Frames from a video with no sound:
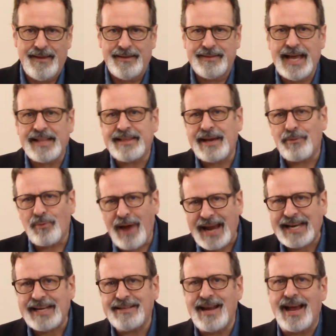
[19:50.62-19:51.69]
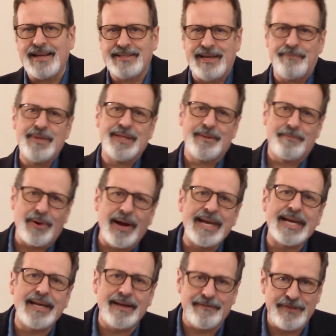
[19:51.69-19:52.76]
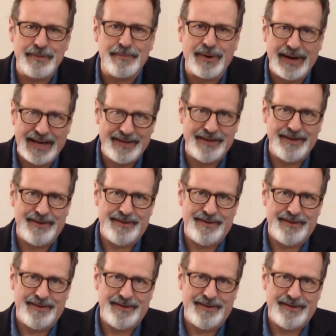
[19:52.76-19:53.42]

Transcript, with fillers: that they recognized him in the breaking of the bread.